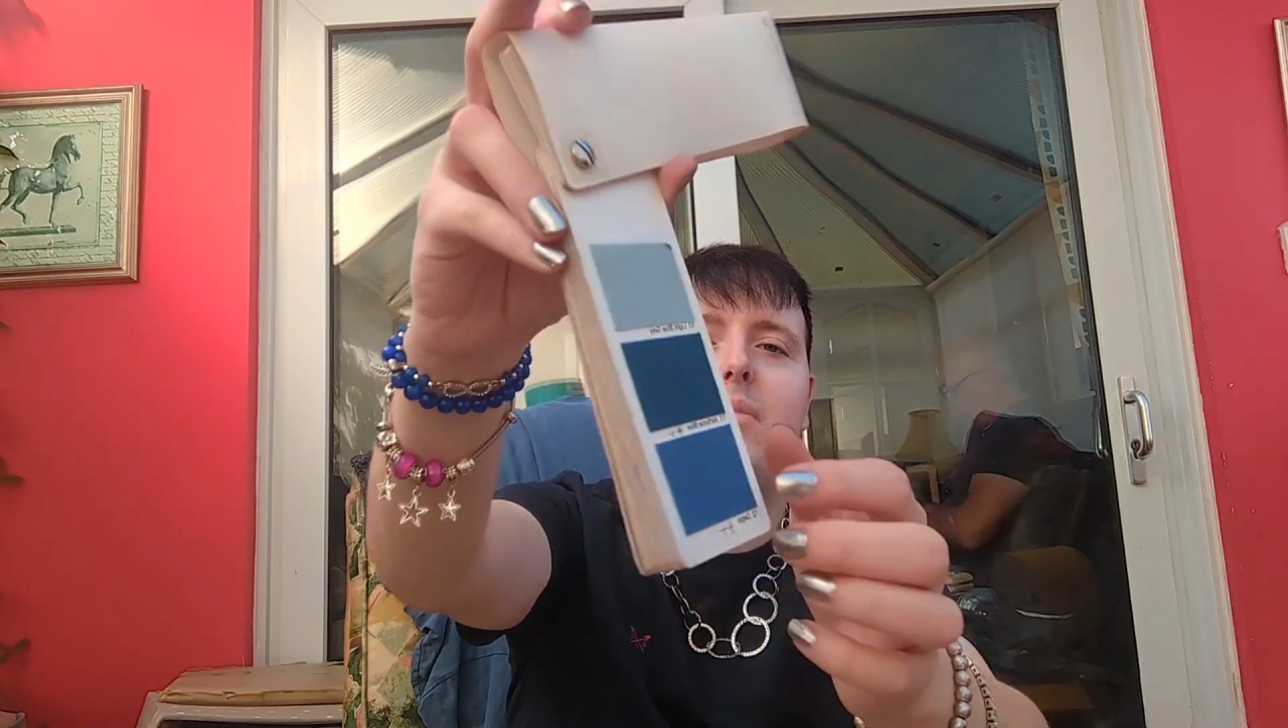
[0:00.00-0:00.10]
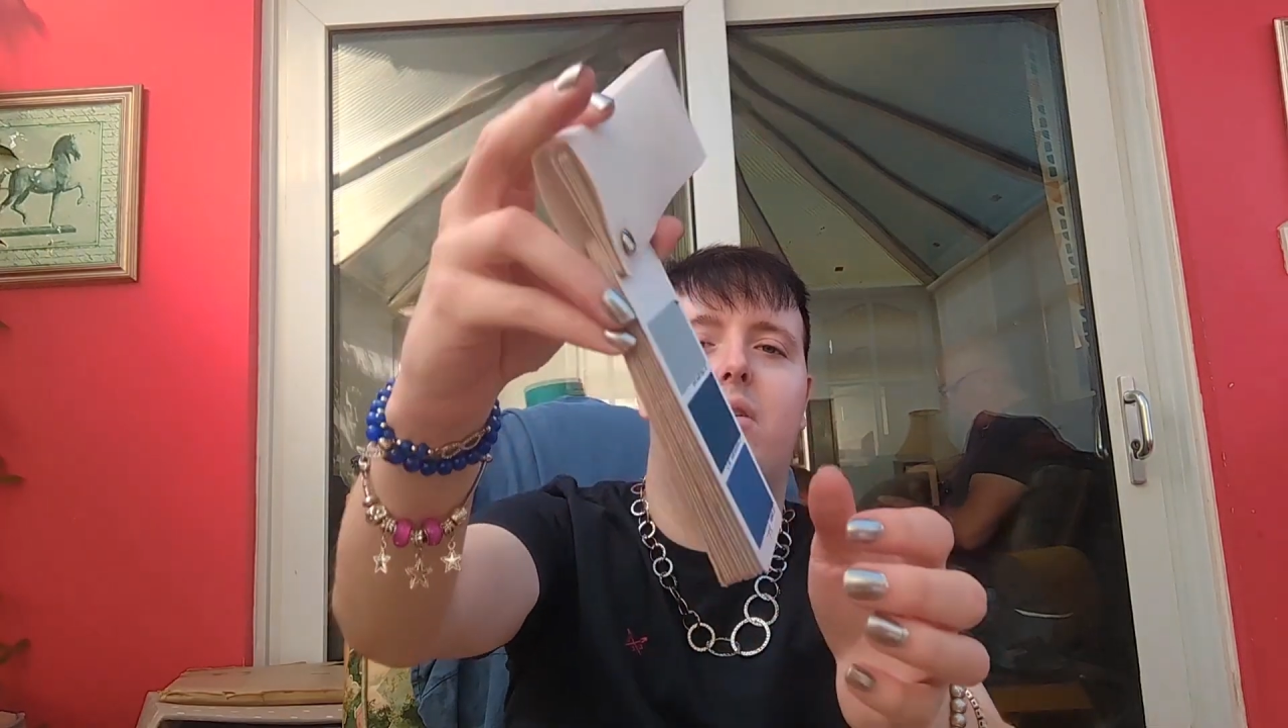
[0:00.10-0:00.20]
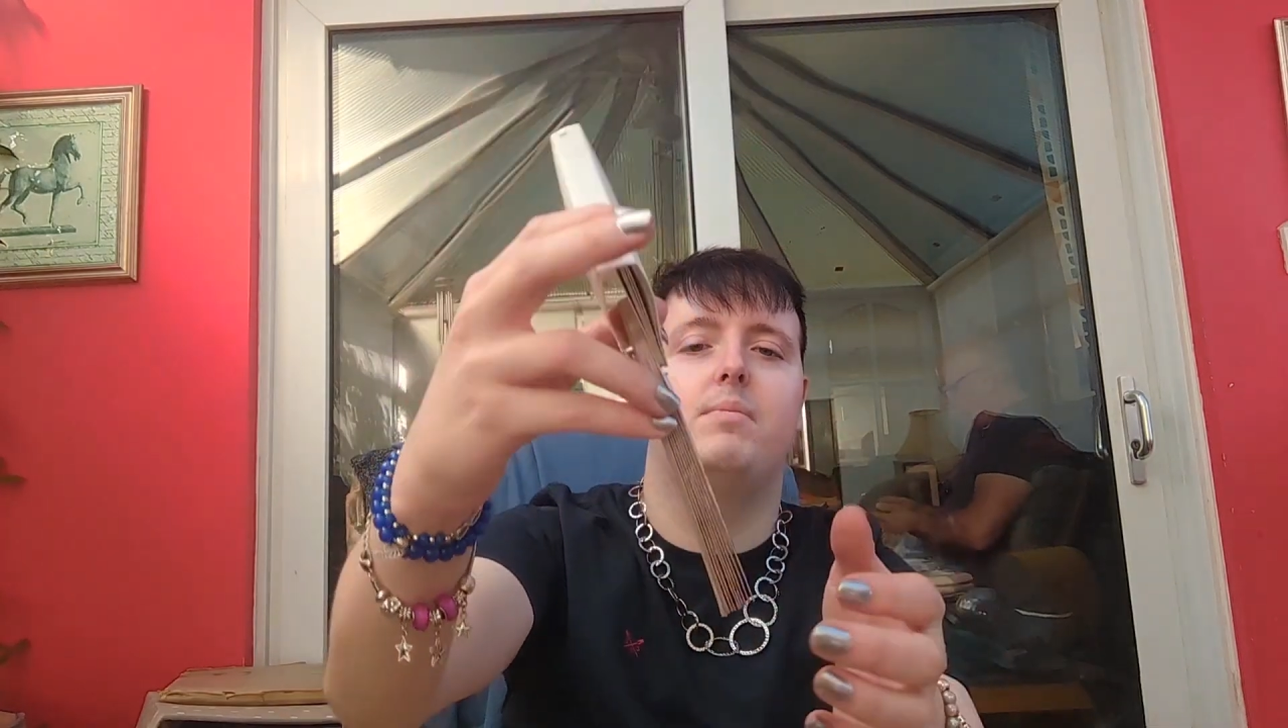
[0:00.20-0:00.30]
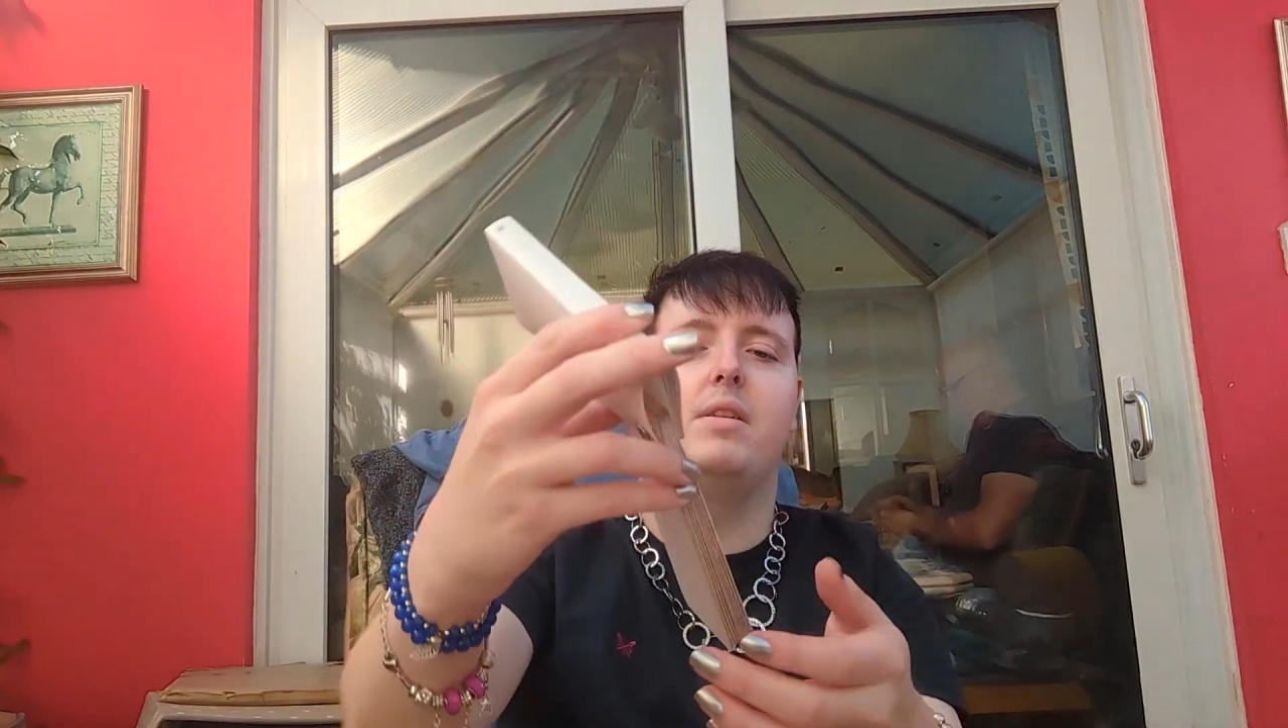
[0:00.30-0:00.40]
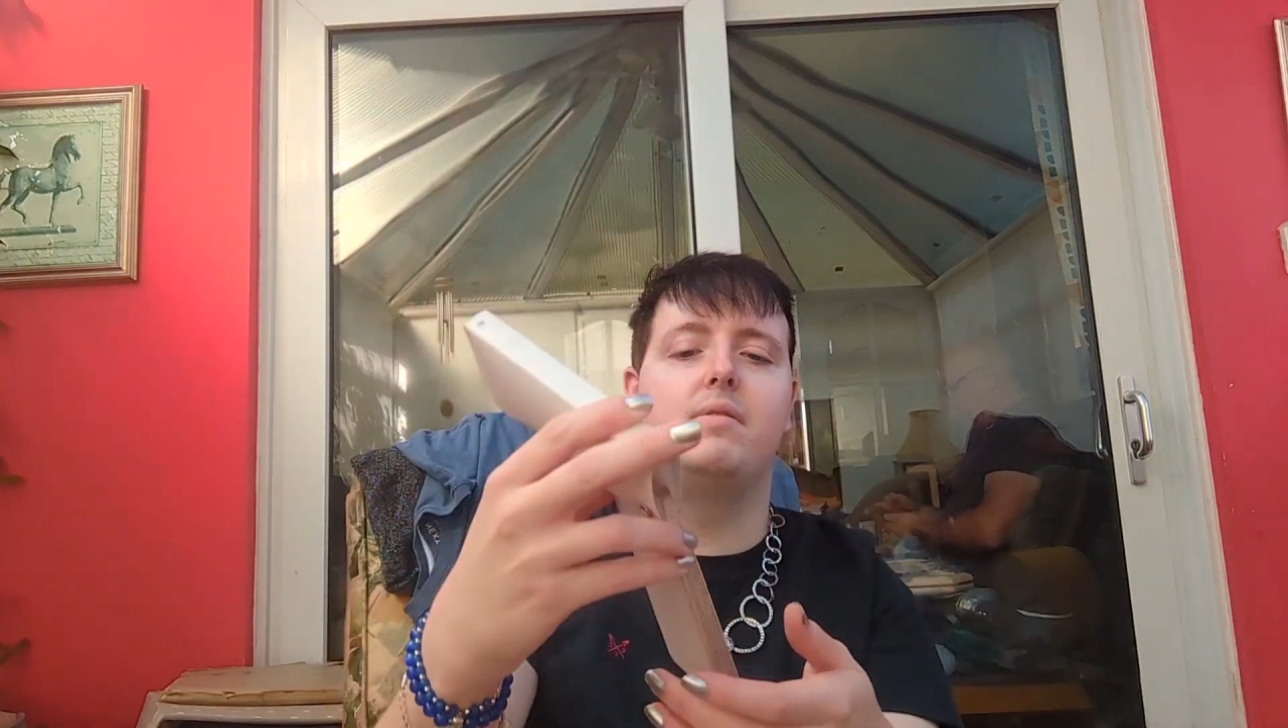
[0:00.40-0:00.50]

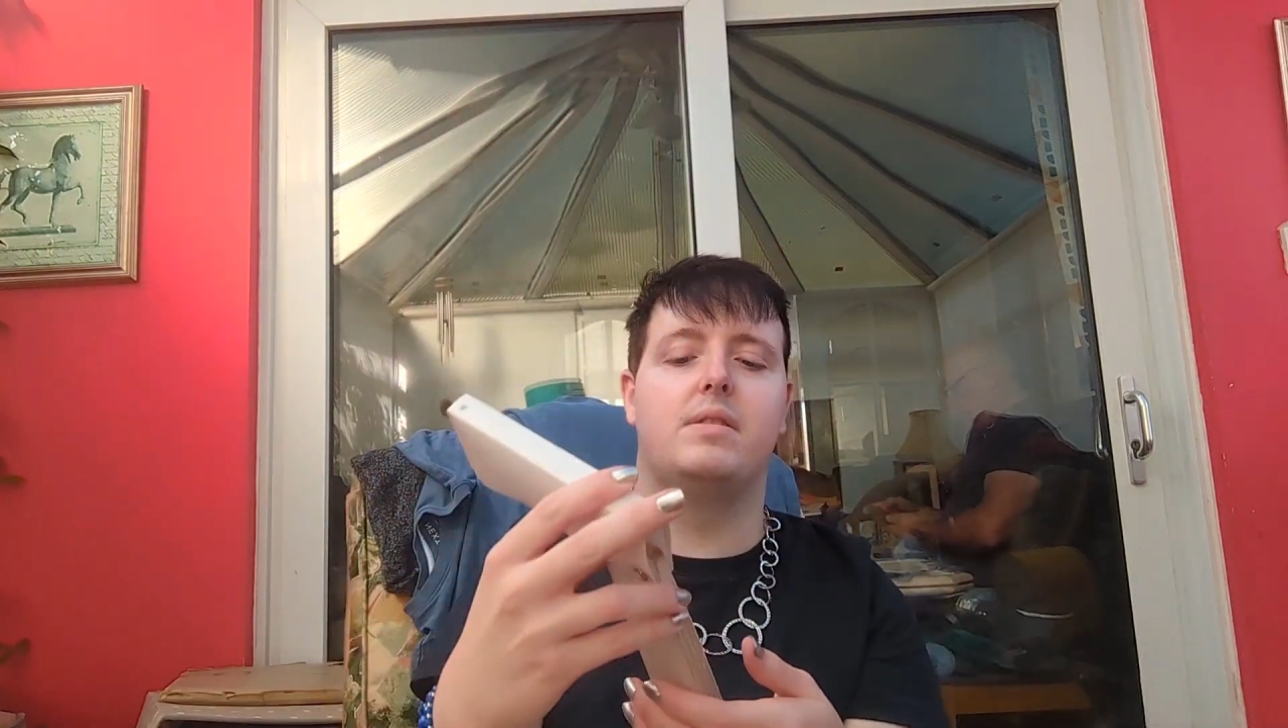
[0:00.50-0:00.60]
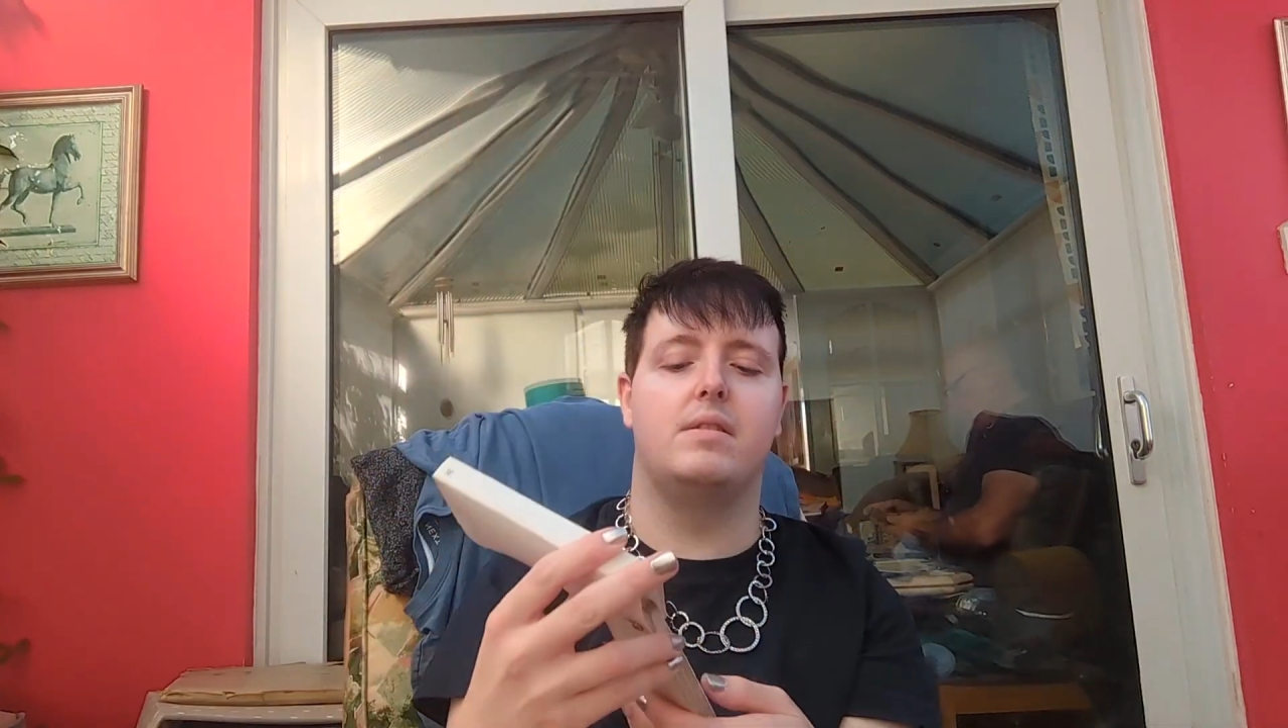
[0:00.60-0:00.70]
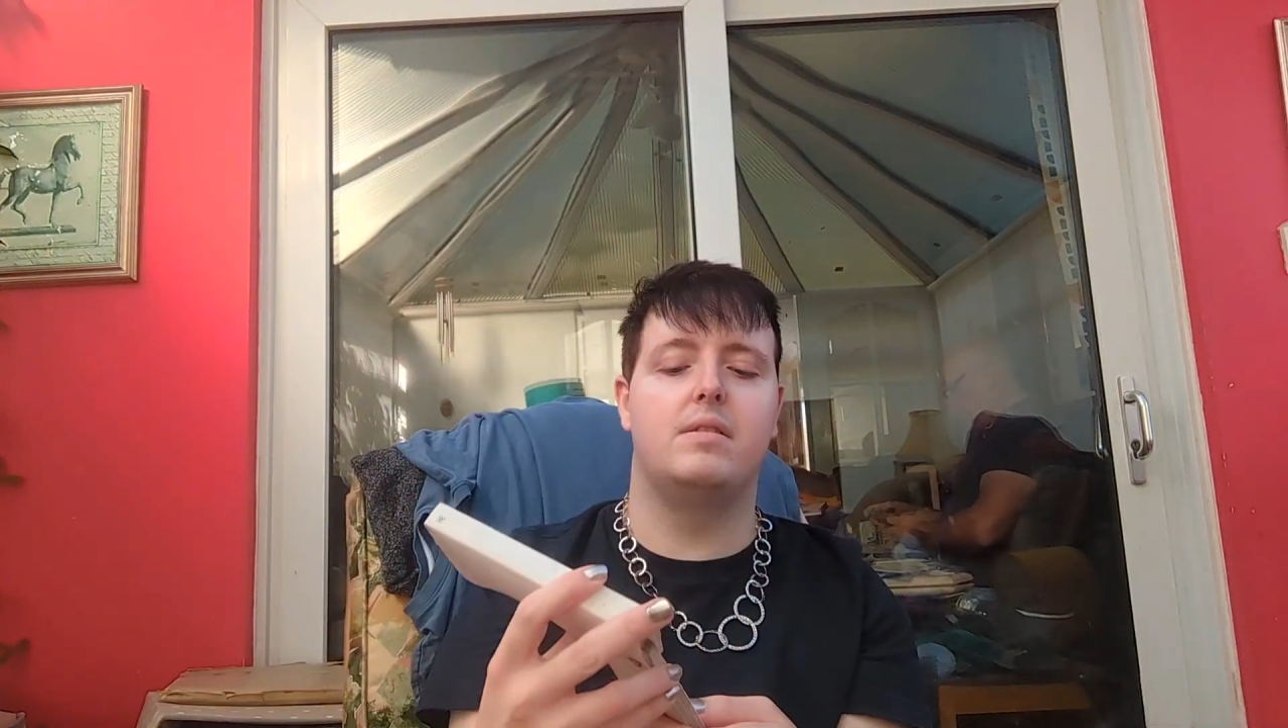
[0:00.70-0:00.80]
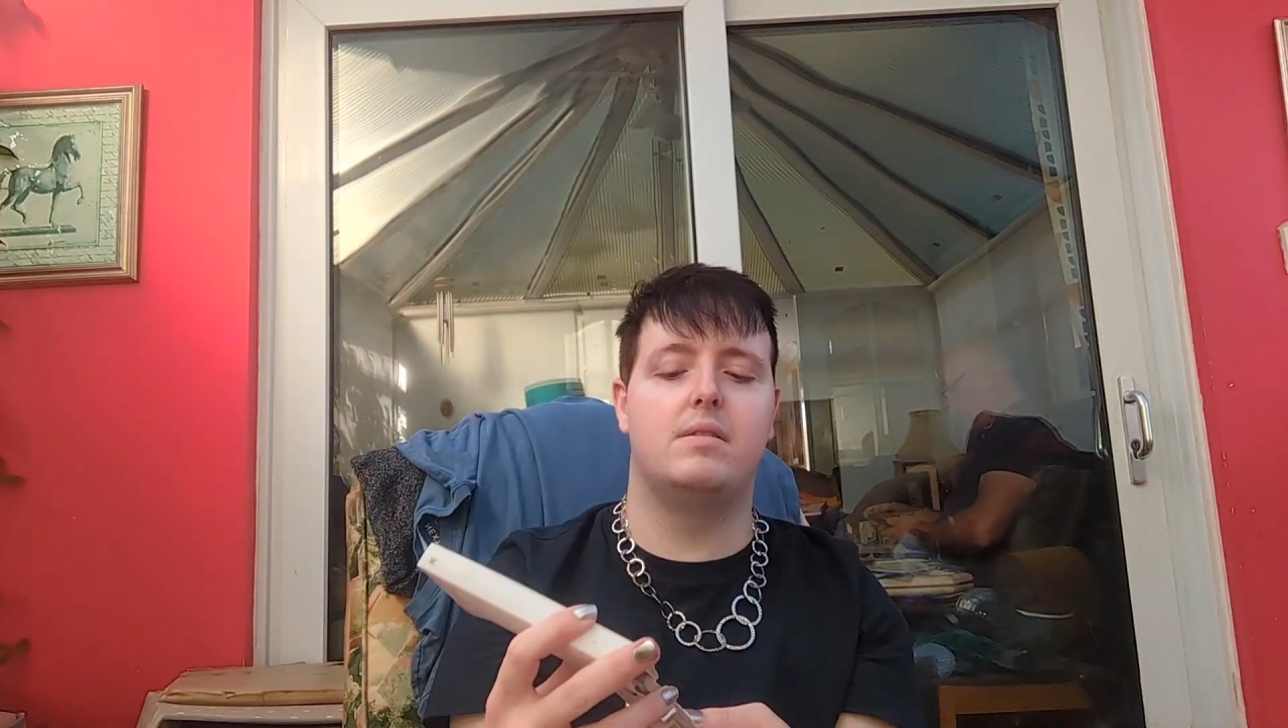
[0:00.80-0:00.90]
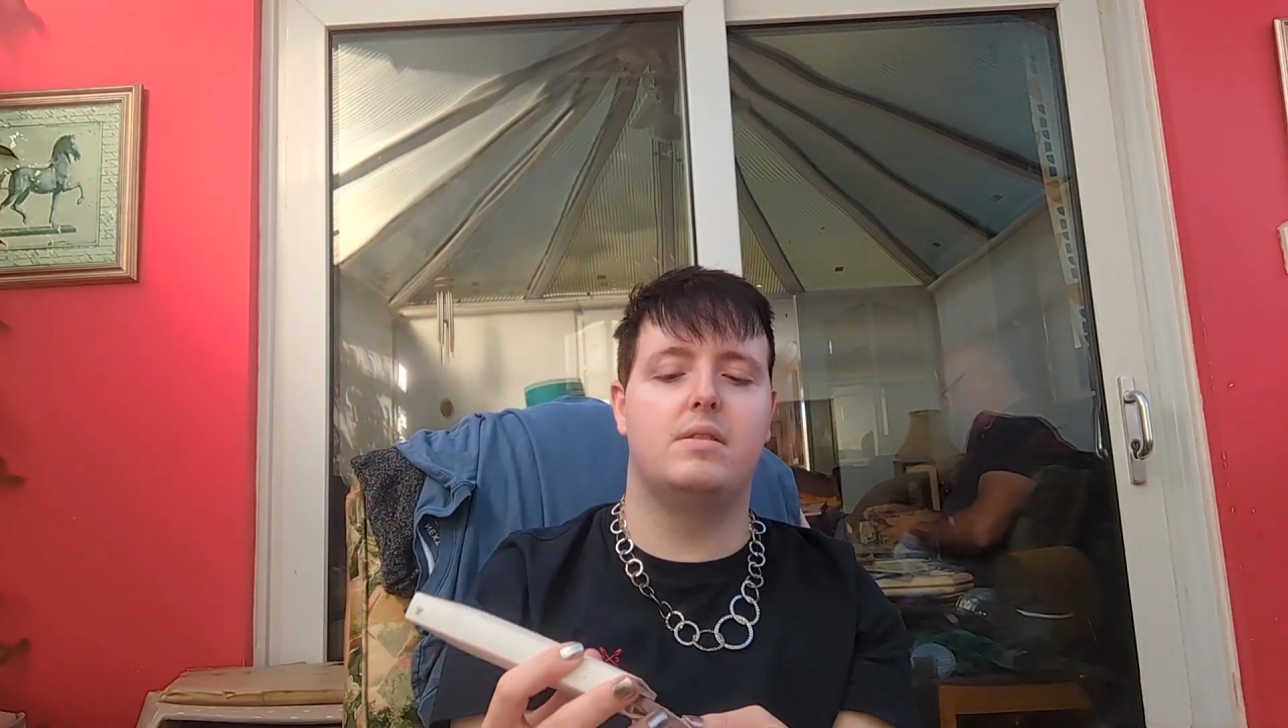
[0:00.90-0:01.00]
more muted,